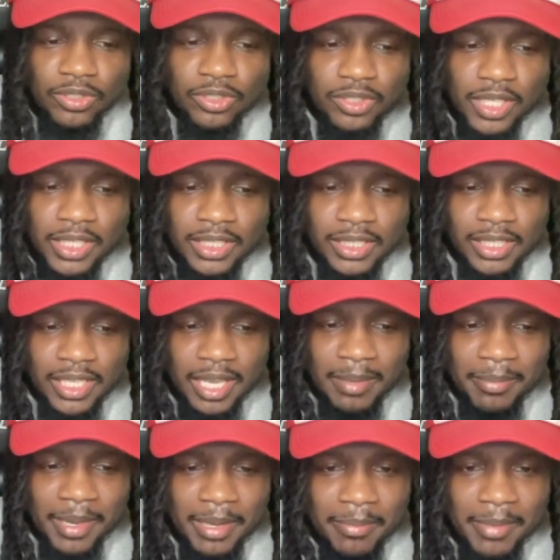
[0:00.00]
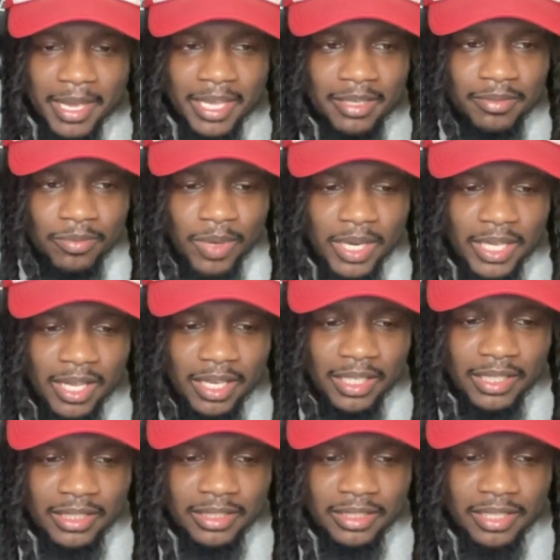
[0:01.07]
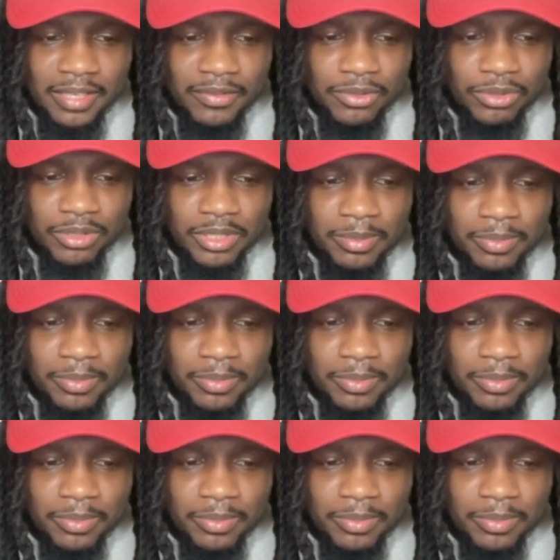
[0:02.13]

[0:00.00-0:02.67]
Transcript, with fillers: it's crazy, E A make Madden. Why y'all ain't never do this